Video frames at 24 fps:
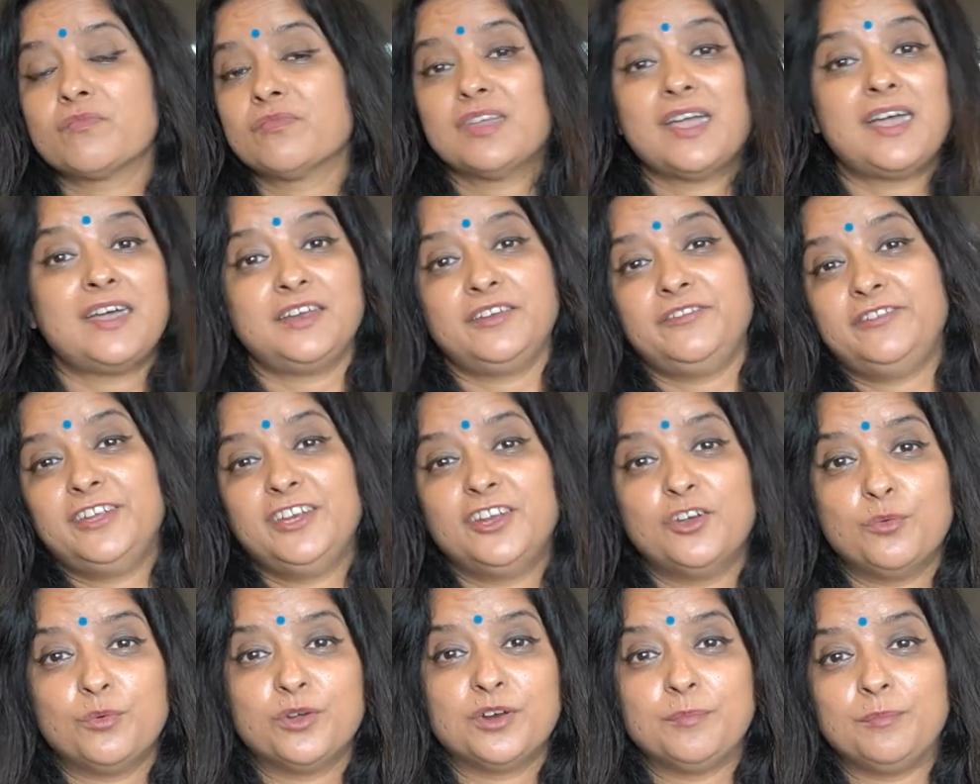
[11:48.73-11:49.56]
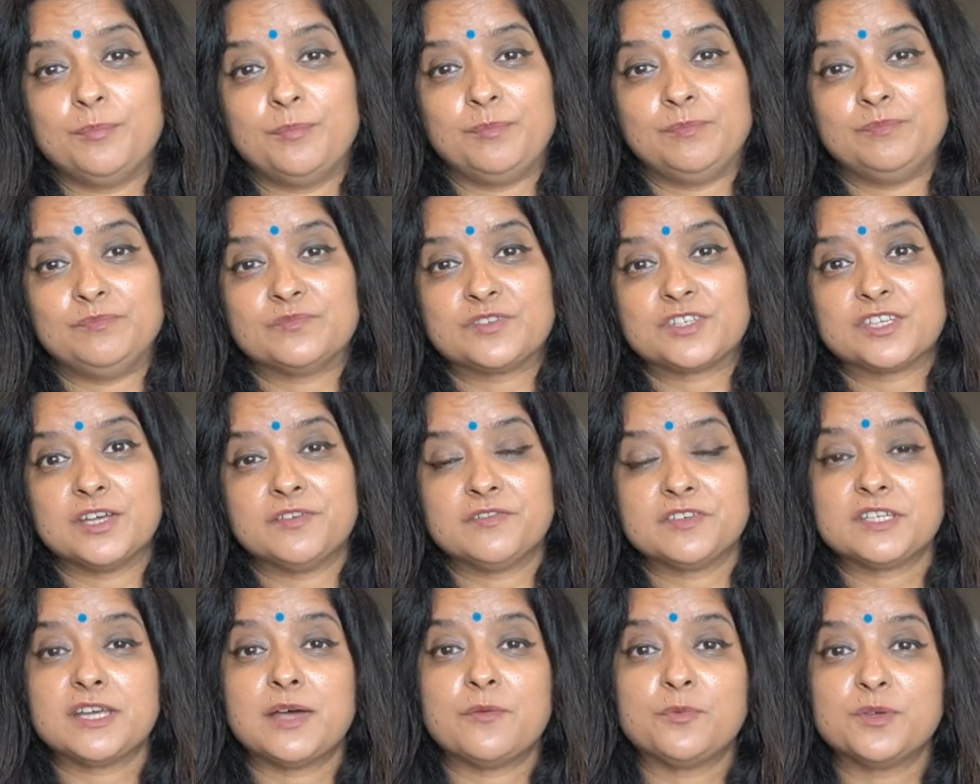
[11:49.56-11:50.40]
And if you don't want to serve
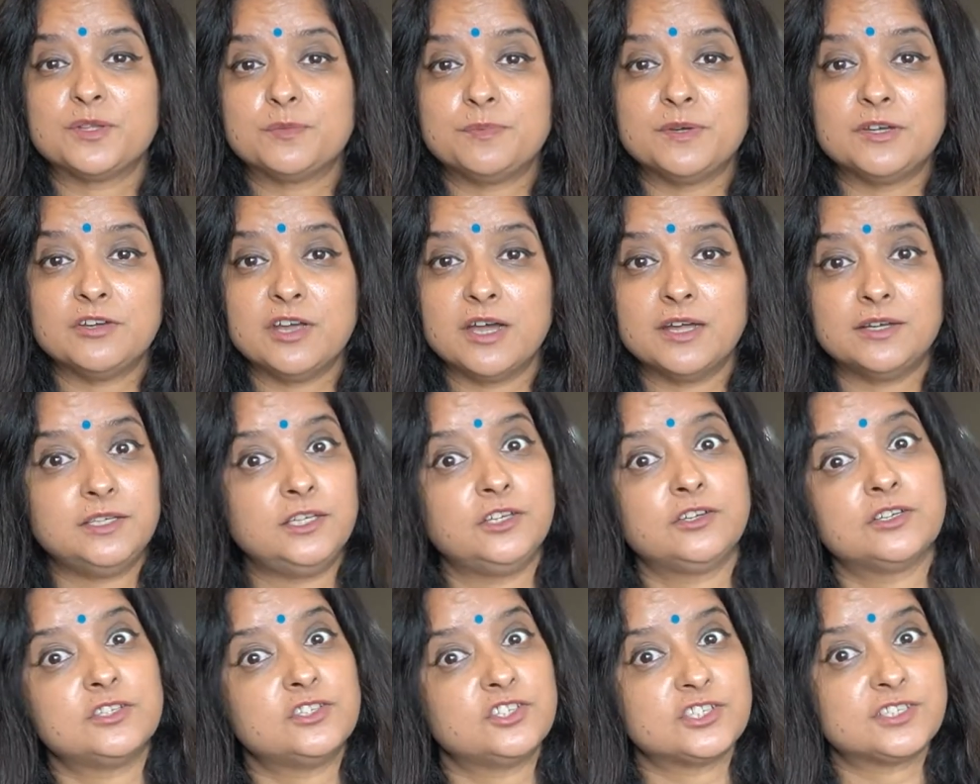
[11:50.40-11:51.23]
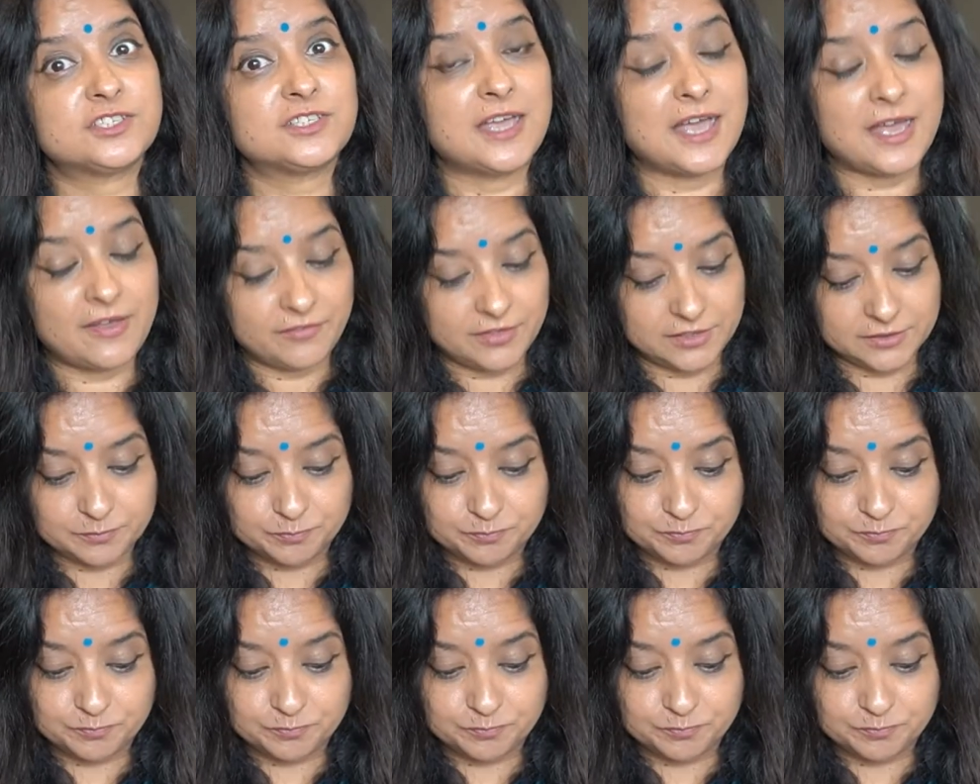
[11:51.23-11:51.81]
it up with biryani, you can just have it